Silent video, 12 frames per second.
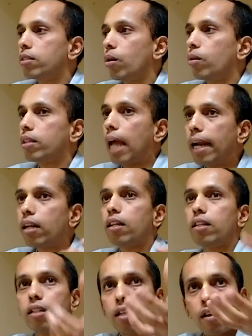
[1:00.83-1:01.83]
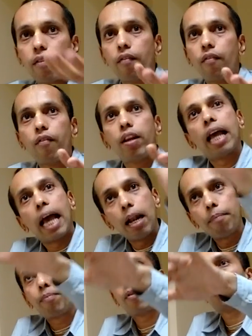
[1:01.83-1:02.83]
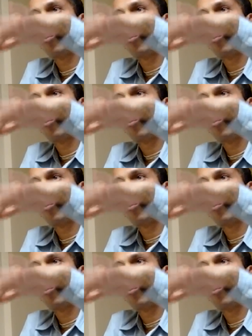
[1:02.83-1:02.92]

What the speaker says: So that will help